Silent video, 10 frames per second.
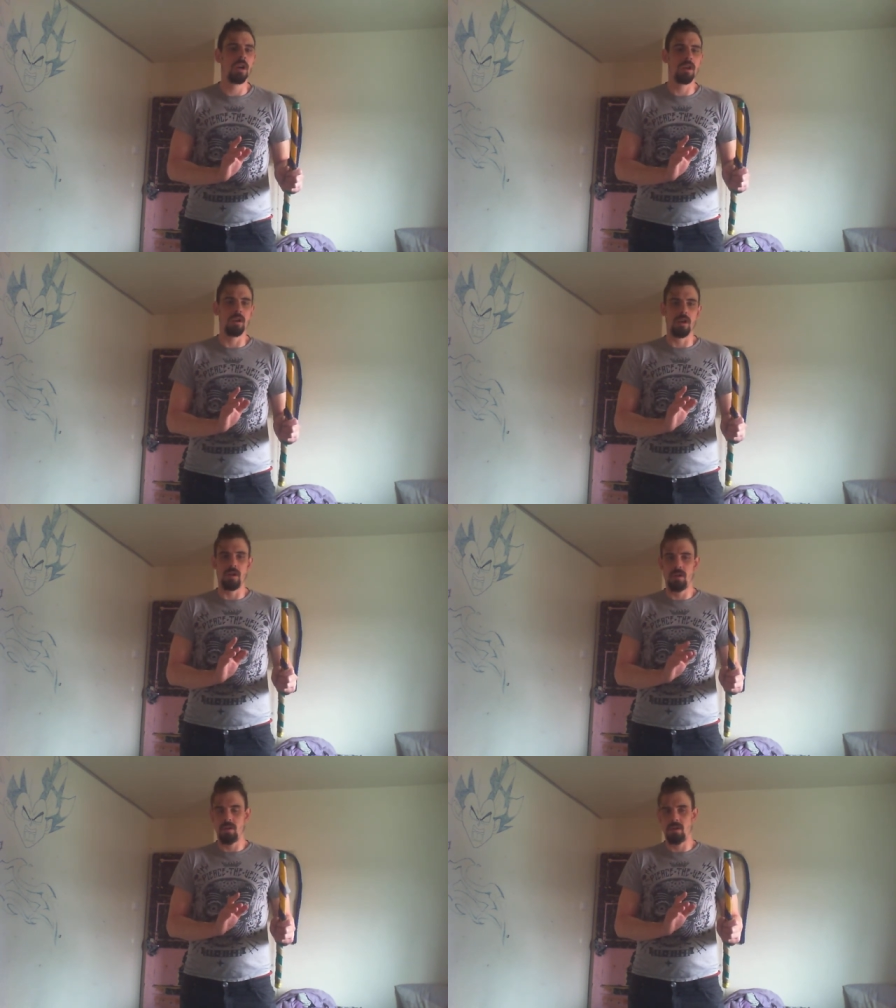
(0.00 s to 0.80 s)
you
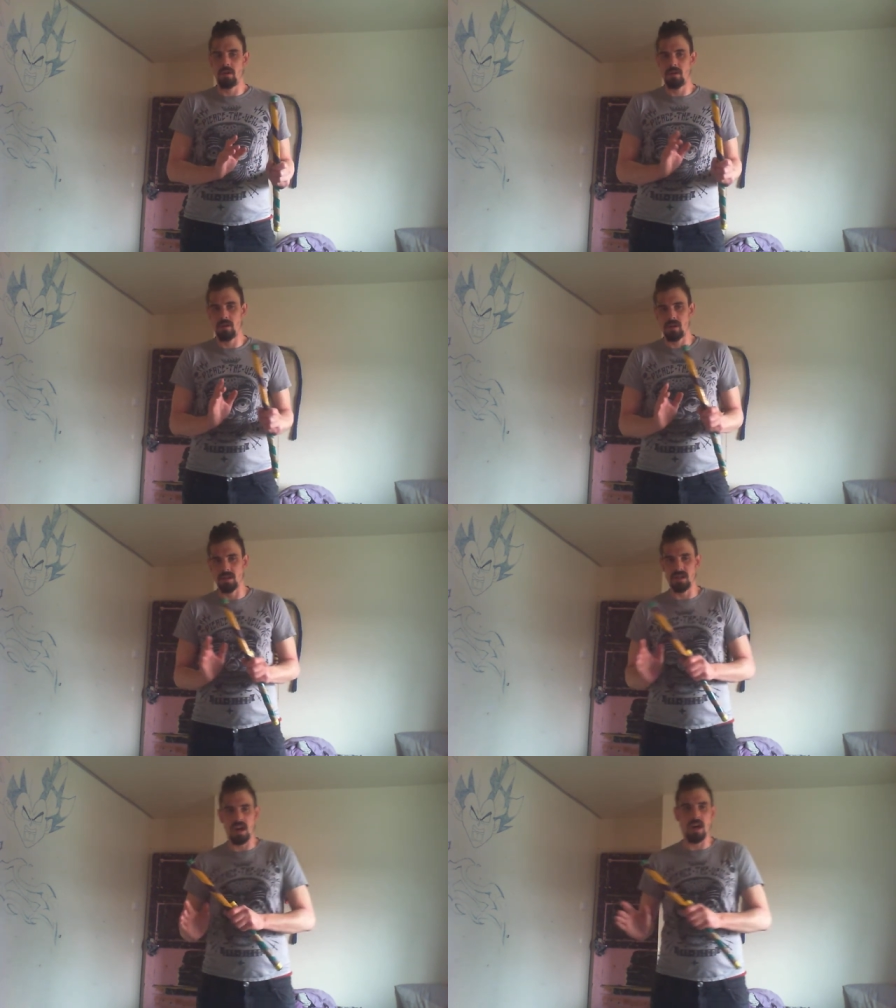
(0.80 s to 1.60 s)
know,
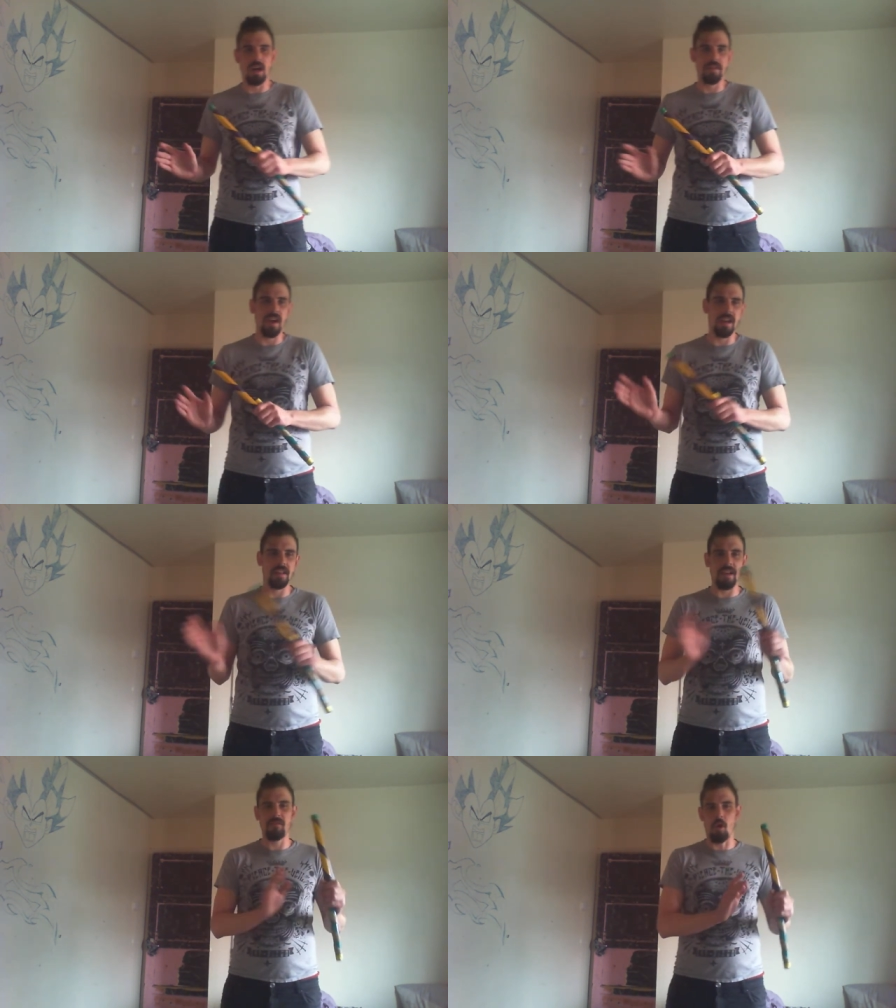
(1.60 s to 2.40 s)
because uh, they,
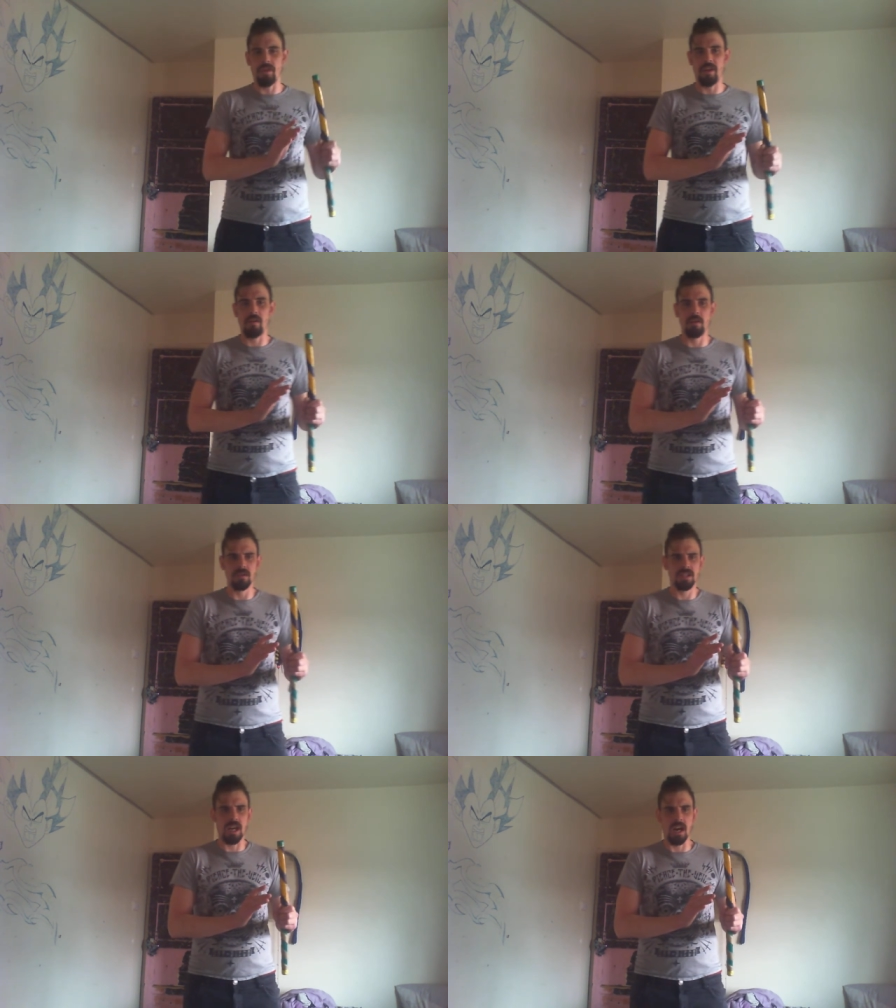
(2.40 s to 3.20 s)
they've got their own
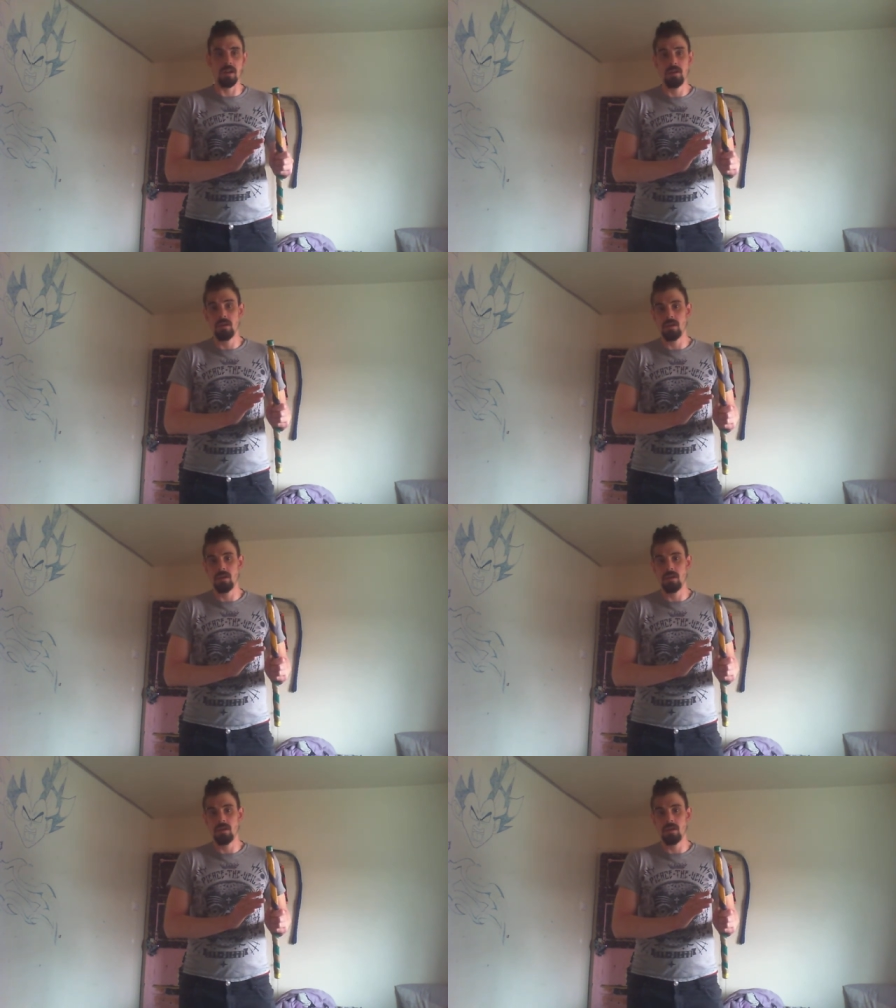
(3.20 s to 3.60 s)
style